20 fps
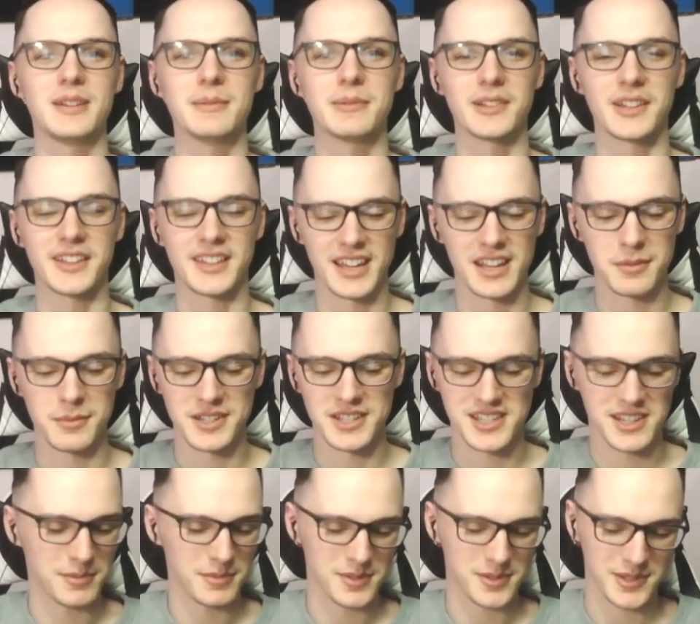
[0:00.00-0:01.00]
people on the
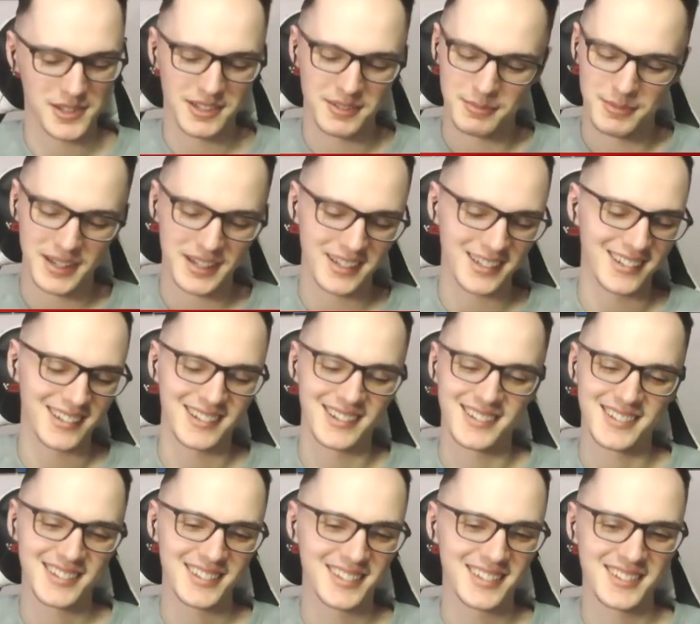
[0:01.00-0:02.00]
enemy team as well, my
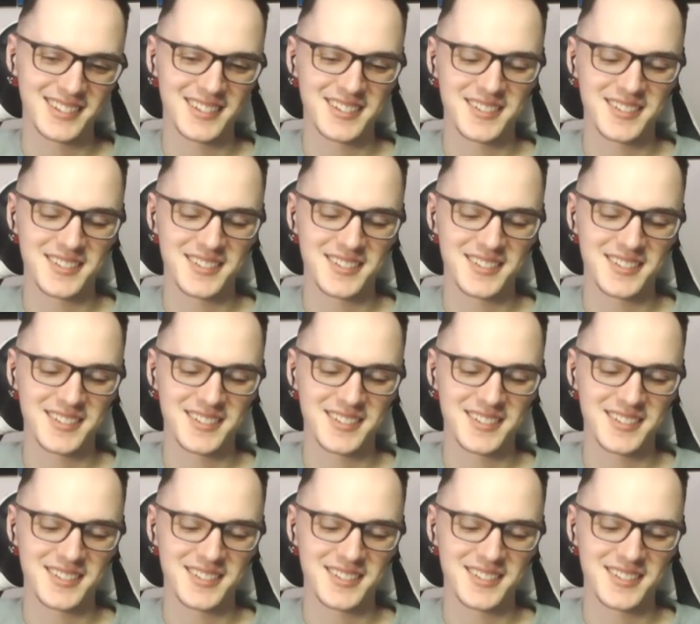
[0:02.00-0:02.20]
god.